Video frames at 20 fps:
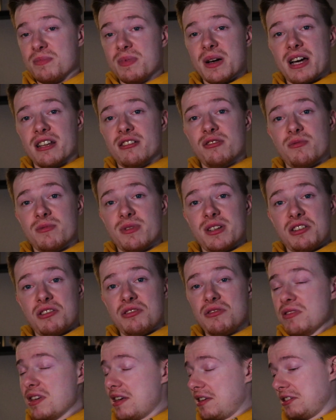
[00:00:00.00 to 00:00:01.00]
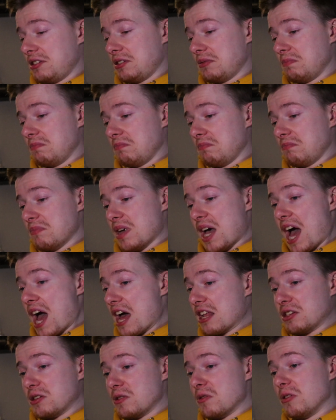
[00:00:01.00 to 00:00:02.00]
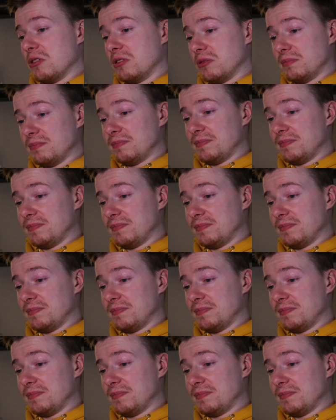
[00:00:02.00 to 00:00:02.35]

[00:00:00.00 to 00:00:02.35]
I don't want to do this at all.